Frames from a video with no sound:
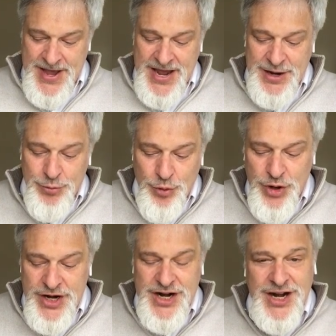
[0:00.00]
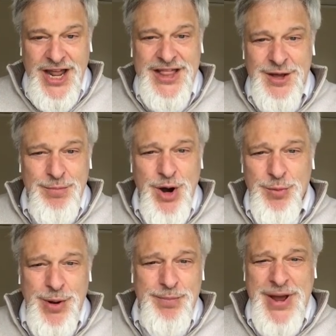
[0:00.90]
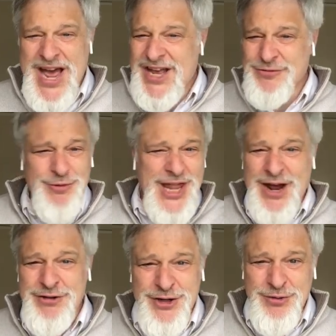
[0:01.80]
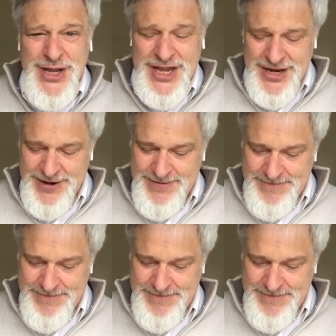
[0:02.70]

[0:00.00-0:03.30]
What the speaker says: and he wouldn't let the moment pass without doing it.